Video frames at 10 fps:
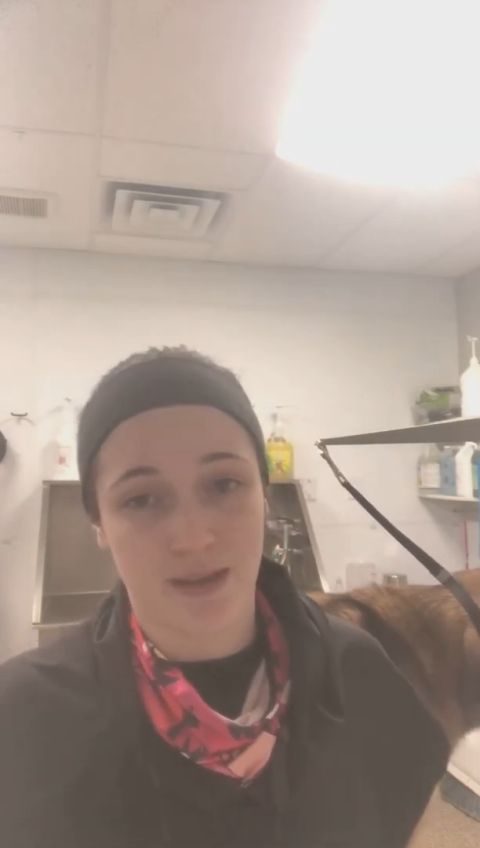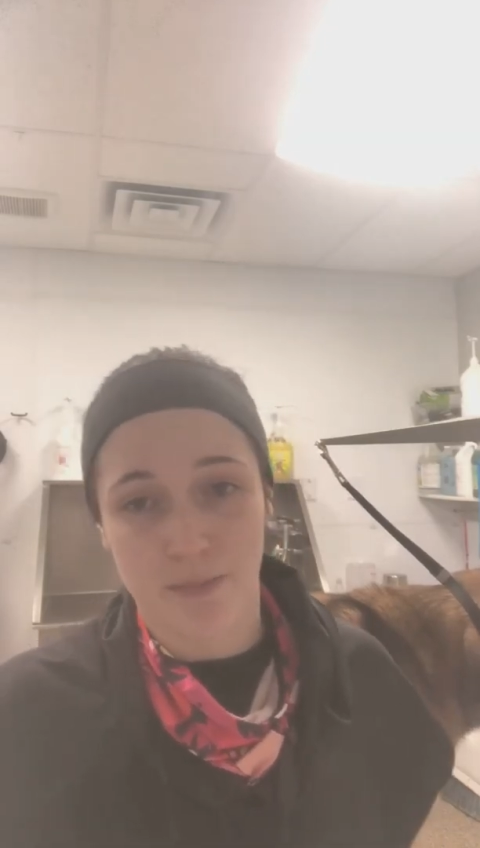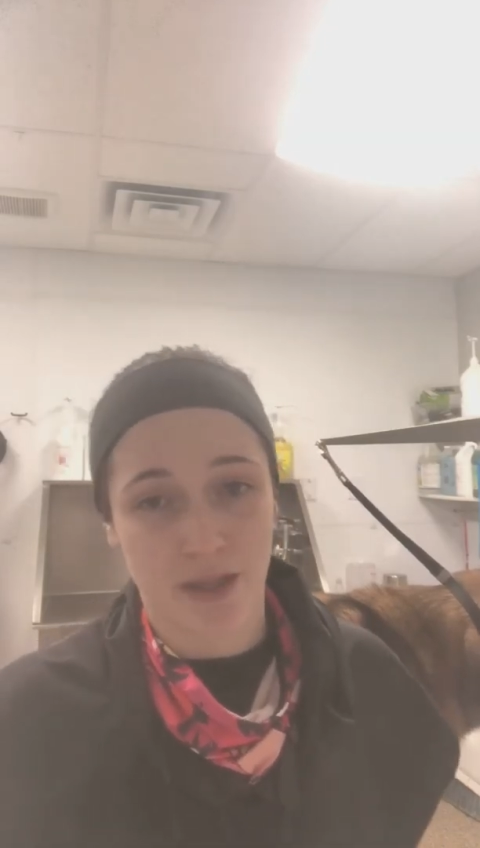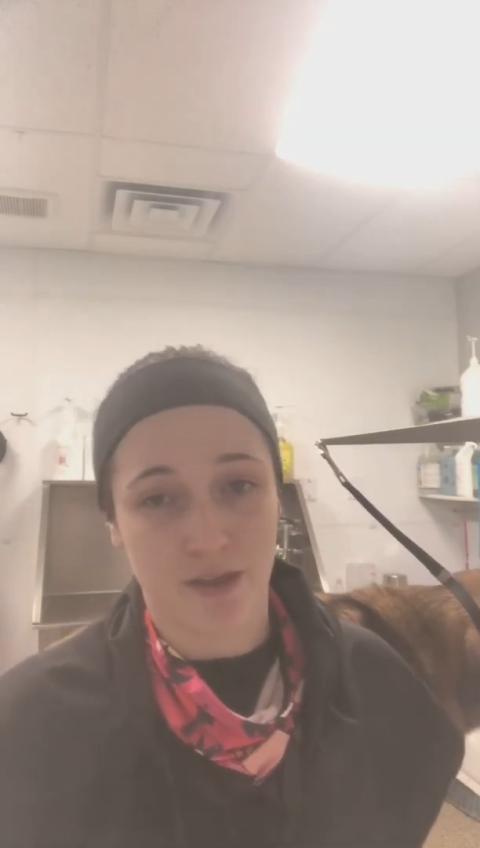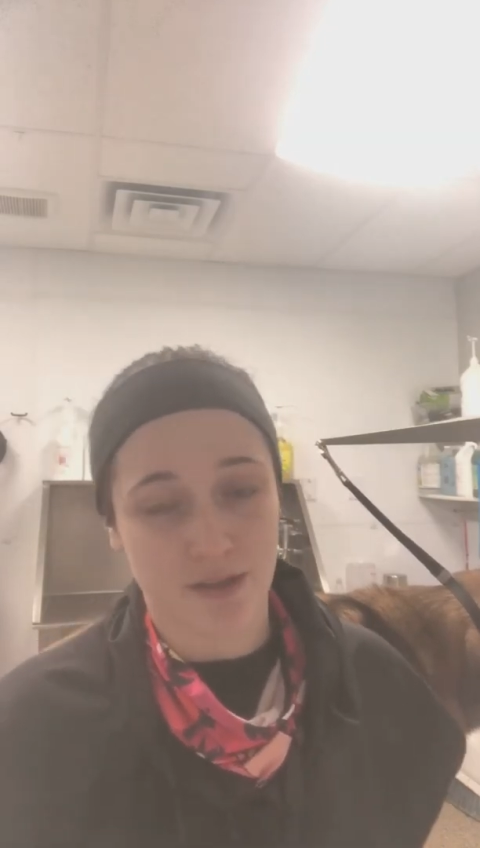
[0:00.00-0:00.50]
I
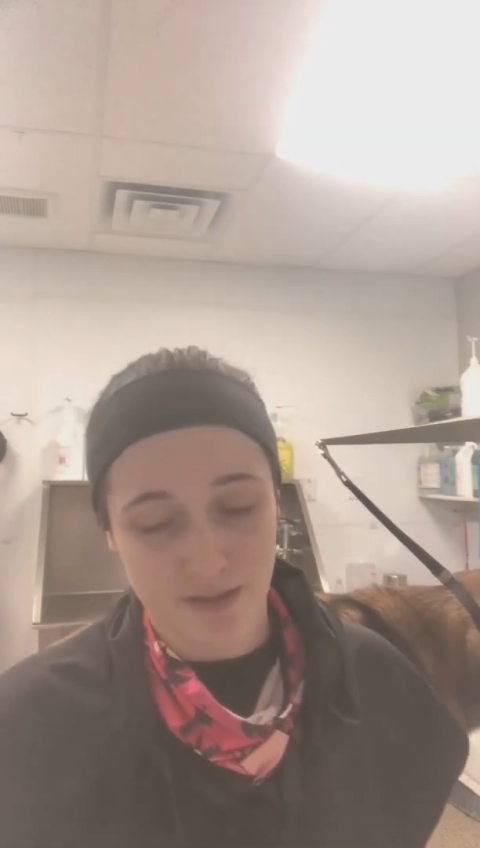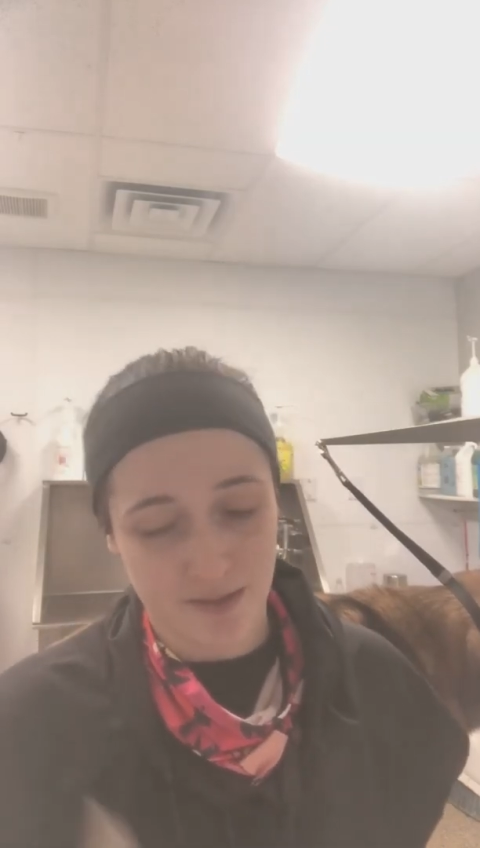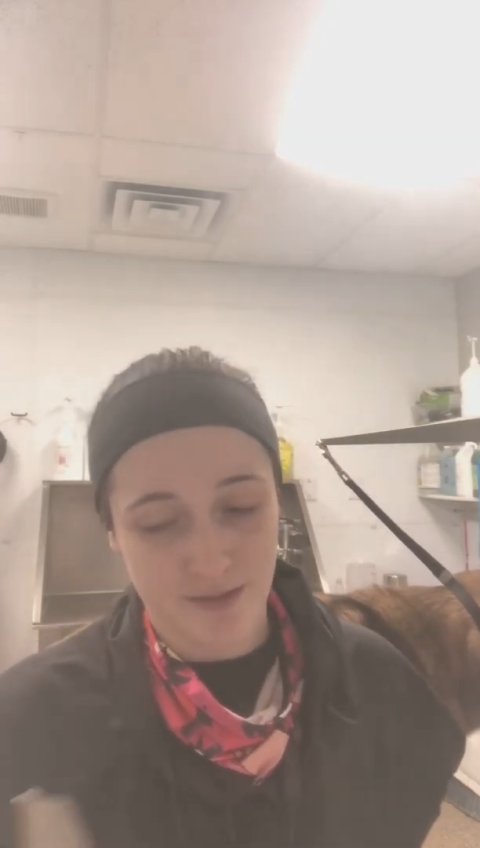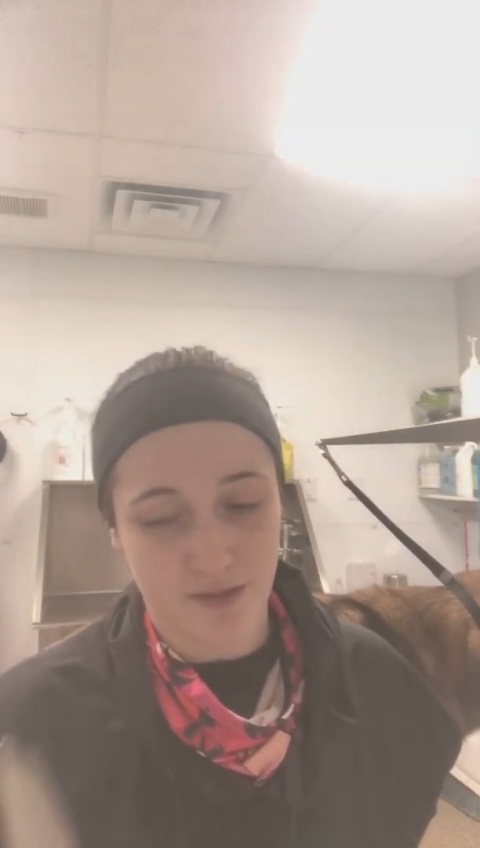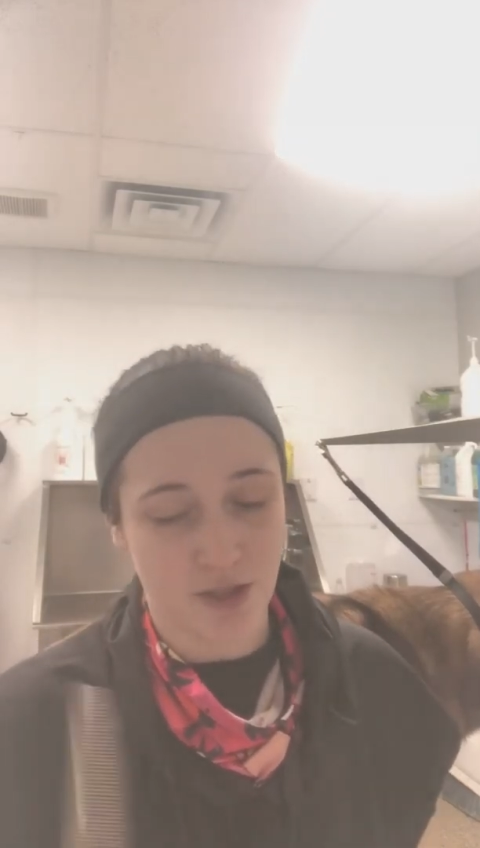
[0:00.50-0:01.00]
mean,
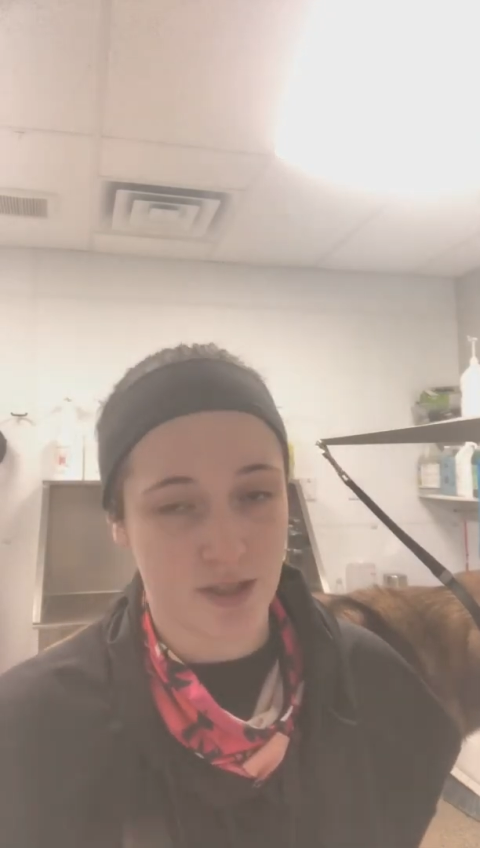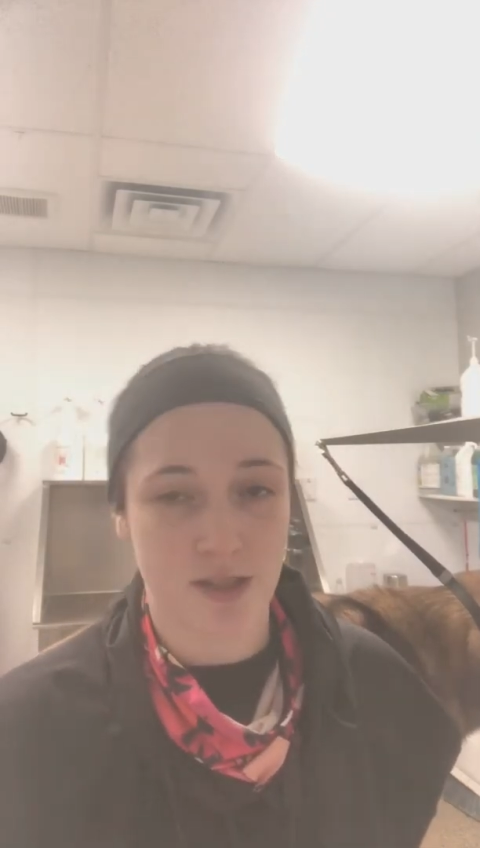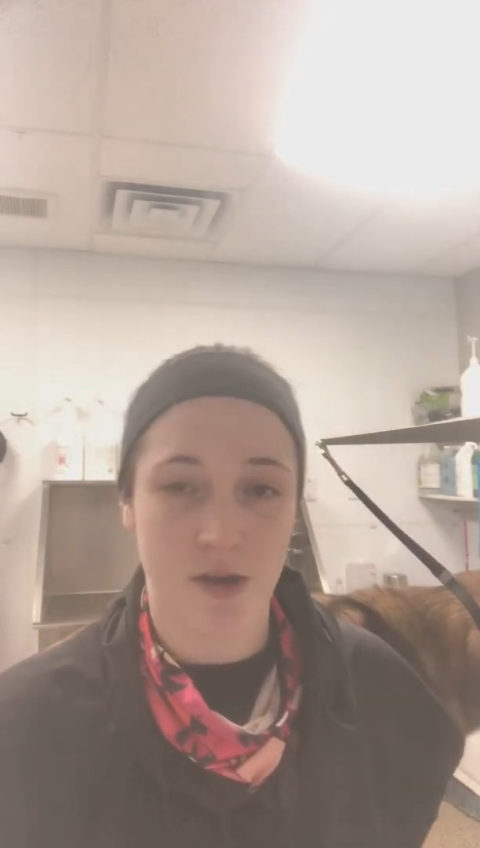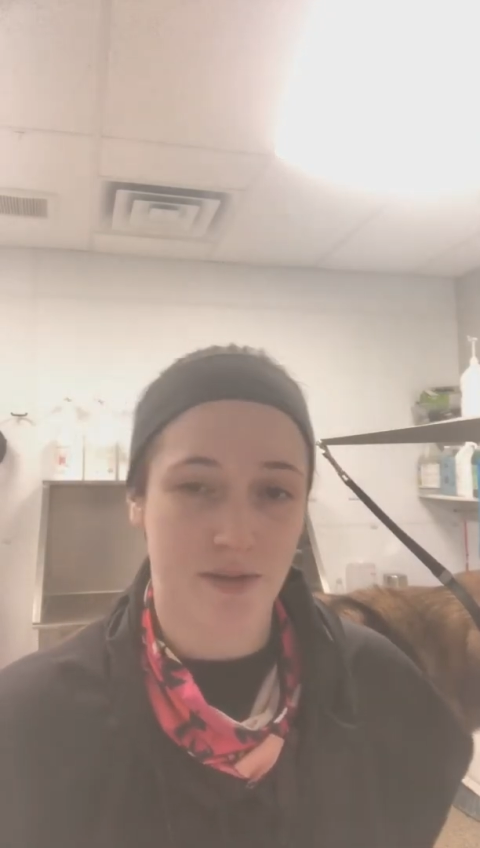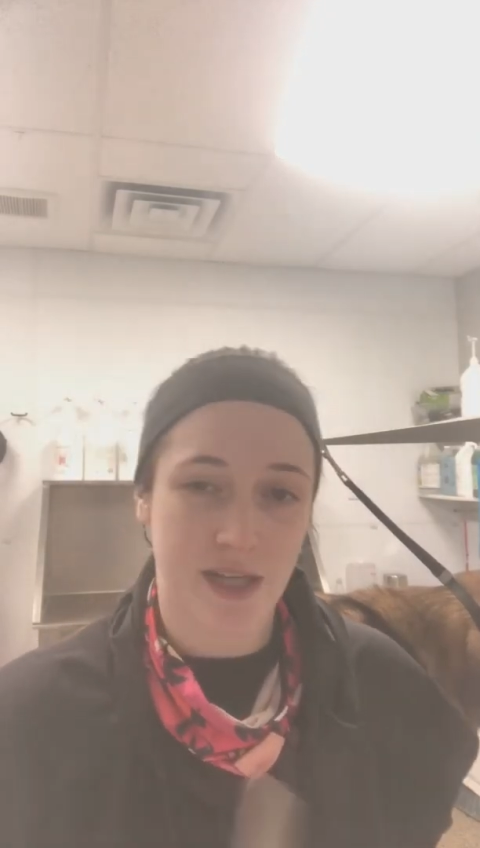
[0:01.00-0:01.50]
just
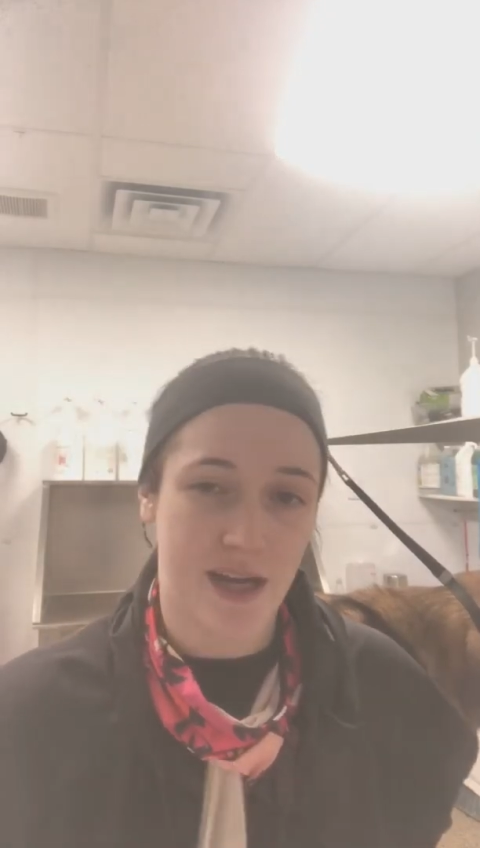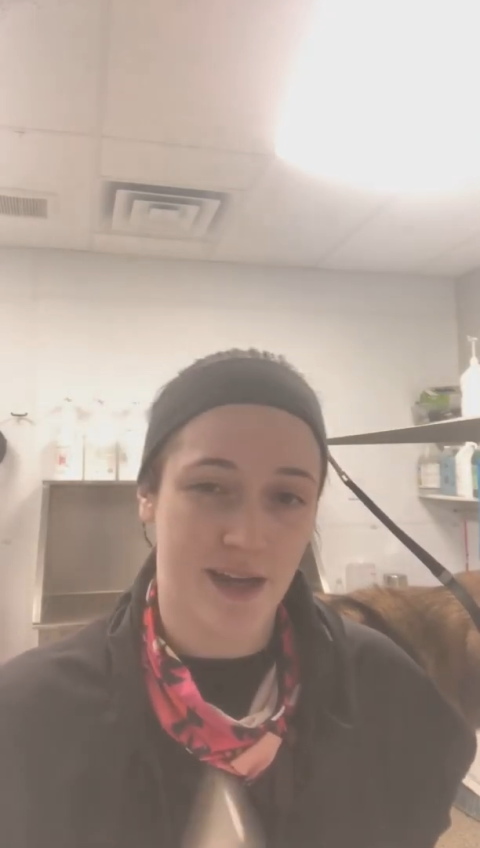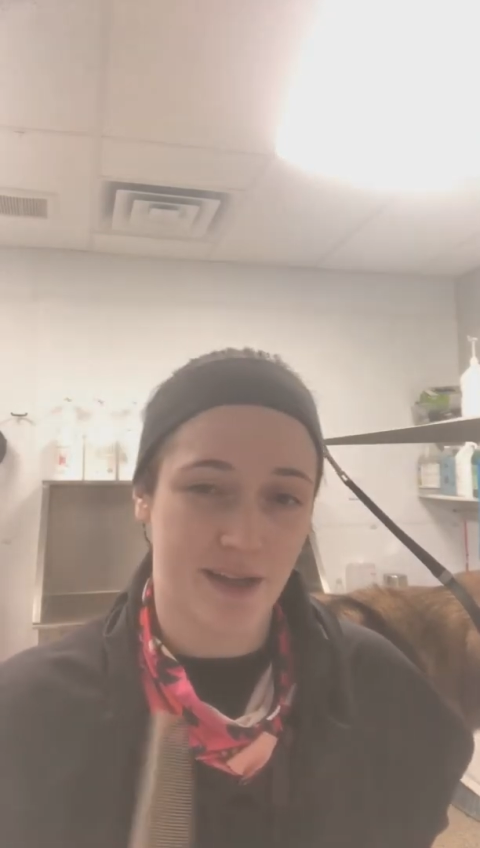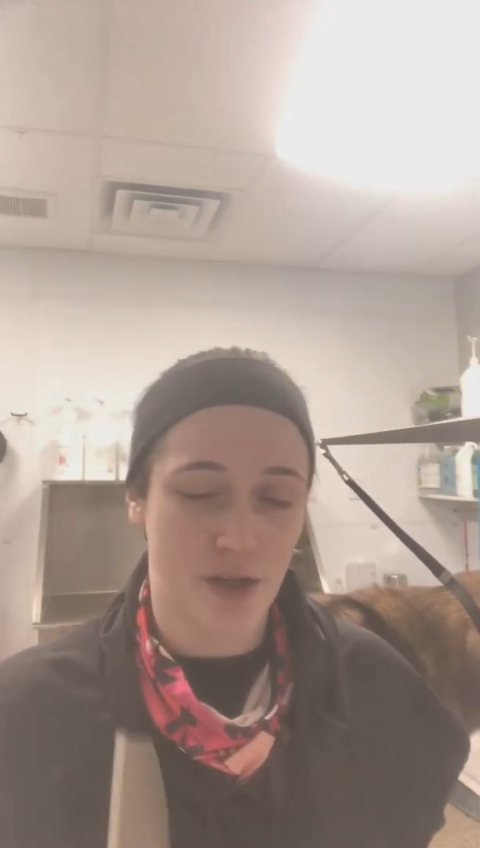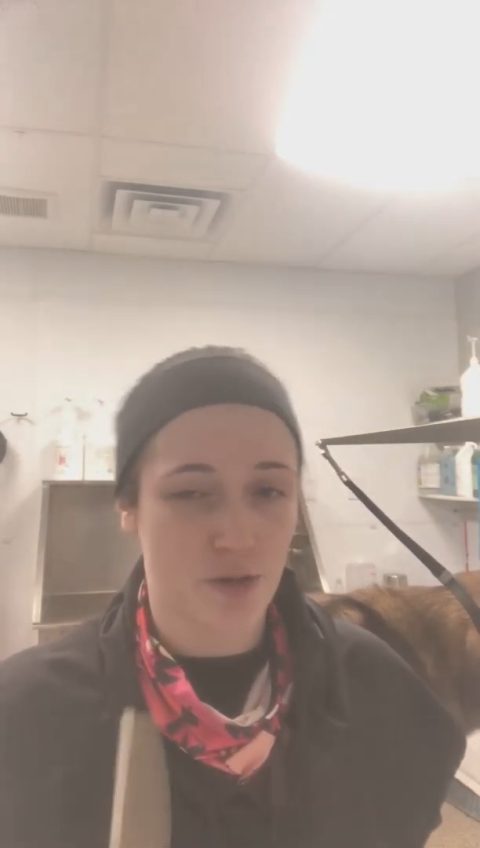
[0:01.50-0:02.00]
don't
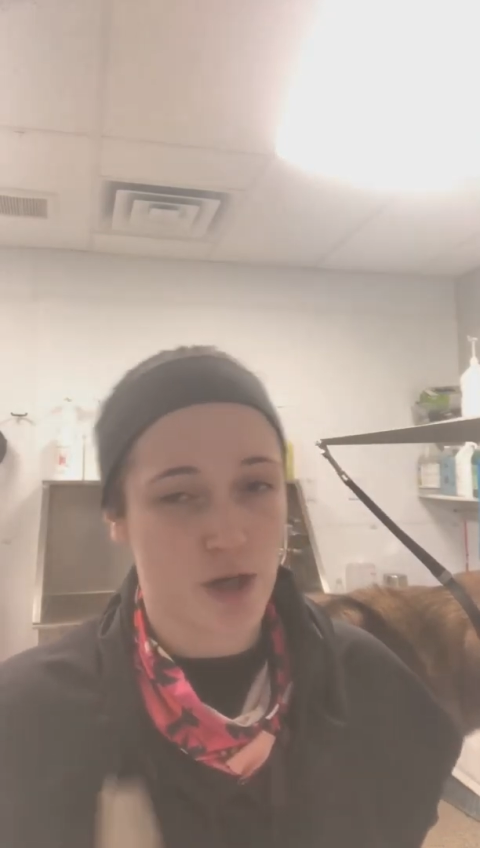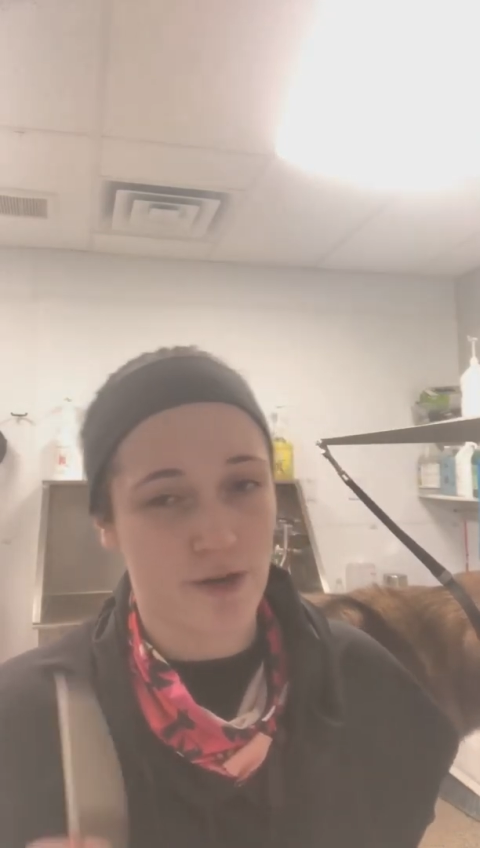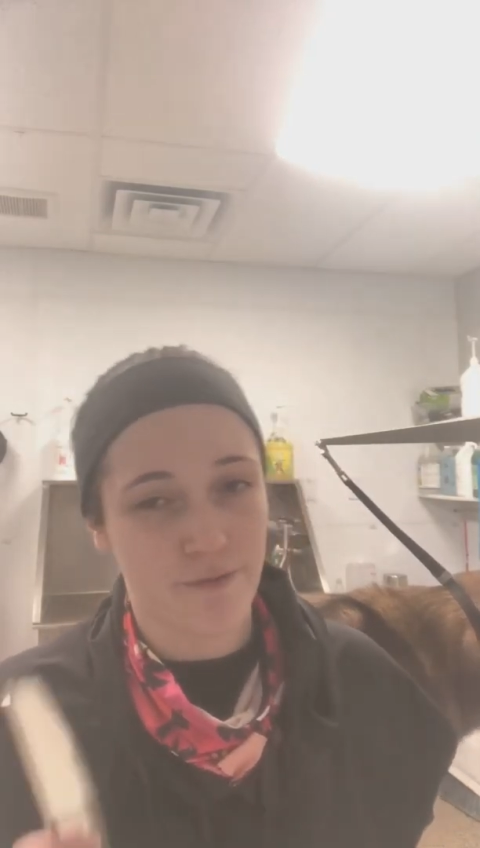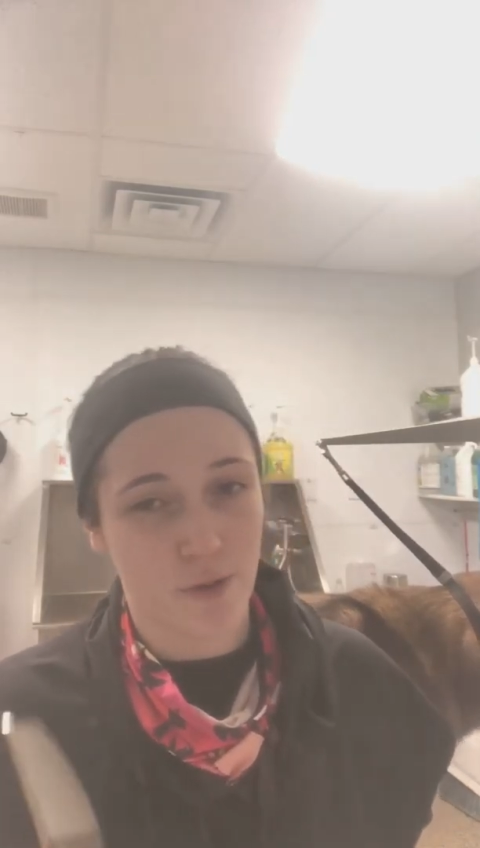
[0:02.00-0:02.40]
try to